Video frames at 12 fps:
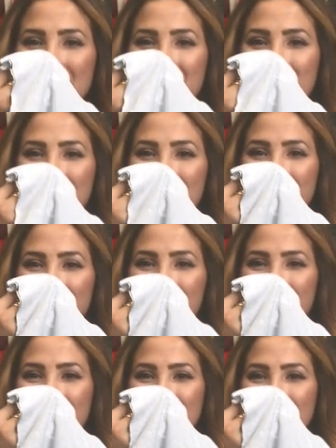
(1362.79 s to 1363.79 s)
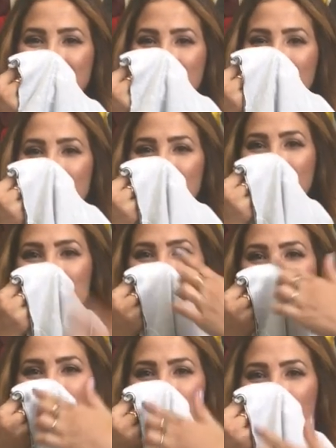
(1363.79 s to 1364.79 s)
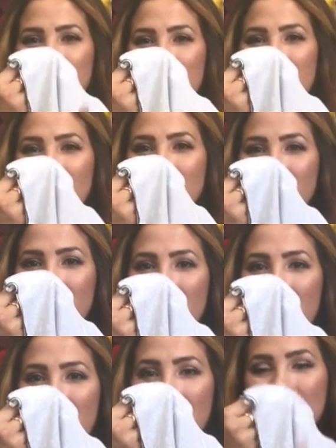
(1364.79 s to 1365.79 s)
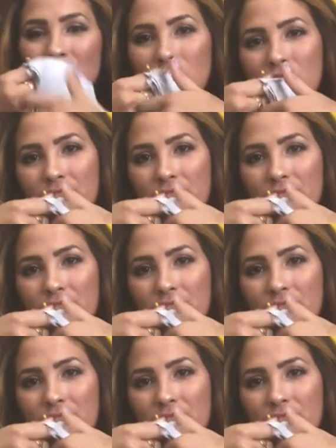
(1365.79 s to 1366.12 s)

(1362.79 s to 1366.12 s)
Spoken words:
So here it is. So we're sewing that raw edge,